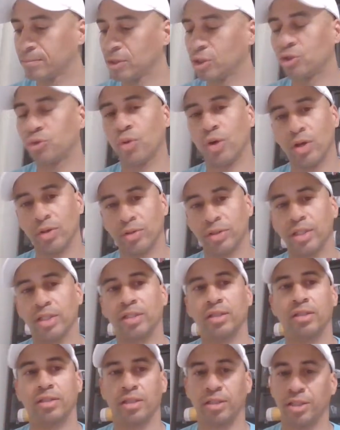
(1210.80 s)
The 12s
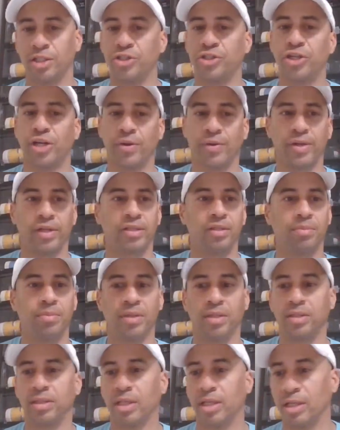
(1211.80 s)
is the cherry is a
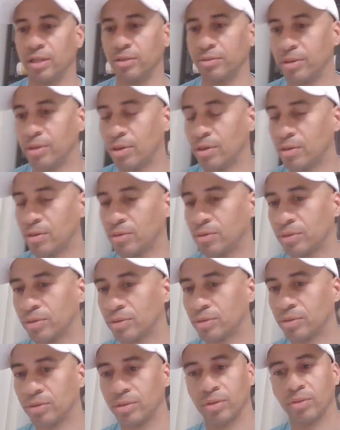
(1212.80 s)
piece of history, though,
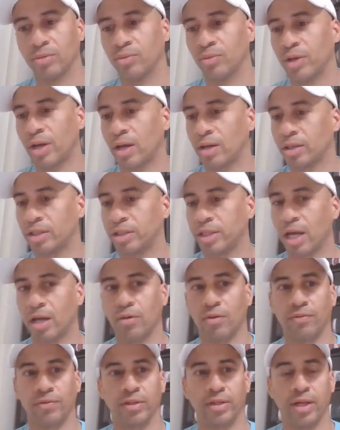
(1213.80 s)
without a
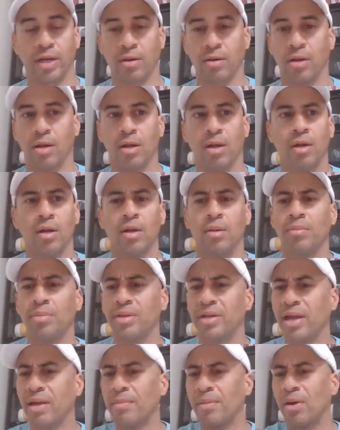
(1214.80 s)
shadow of a doubt.
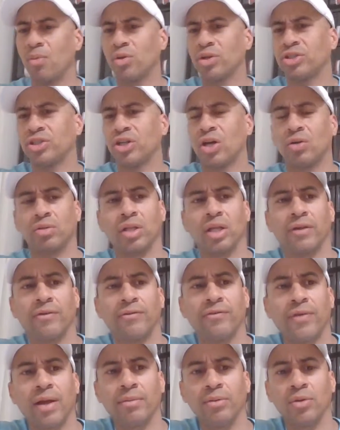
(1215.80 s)
But yeah, man, what y'all think,
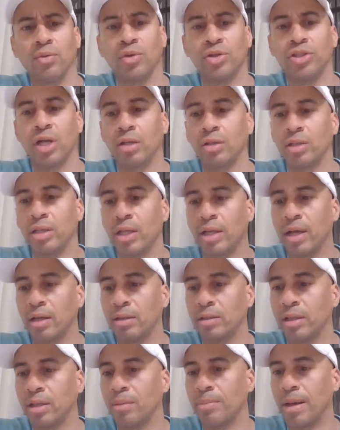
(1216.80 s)
family? What y'all think
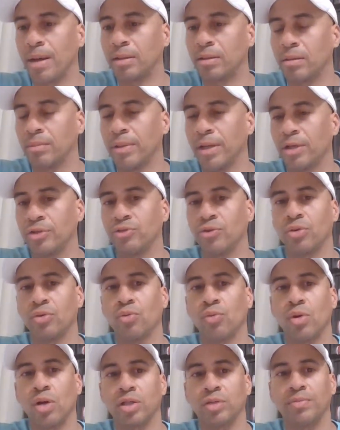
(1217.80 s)
out there about them Air
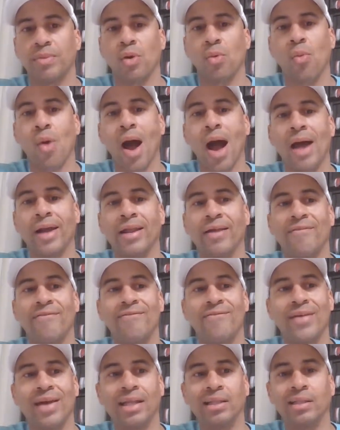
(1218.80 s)
Jordan 1s, man? Why are they
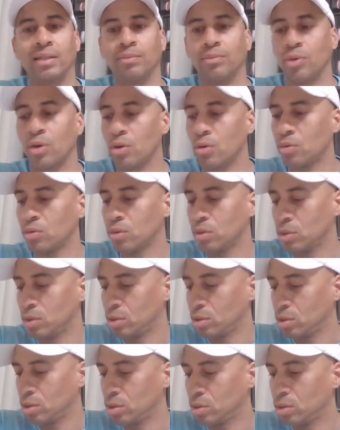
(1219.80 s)
failing, bro?
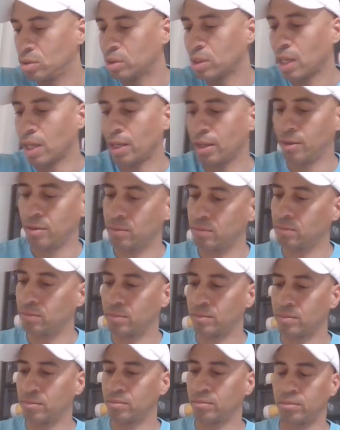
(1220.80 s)
Like,
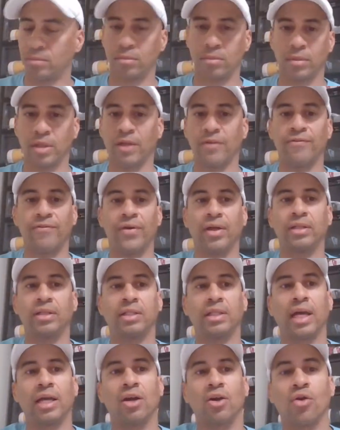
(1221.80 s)
they
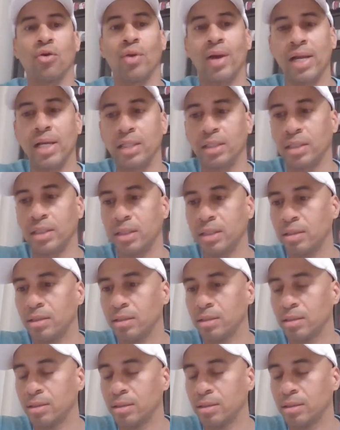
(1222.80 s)
failing like crazy.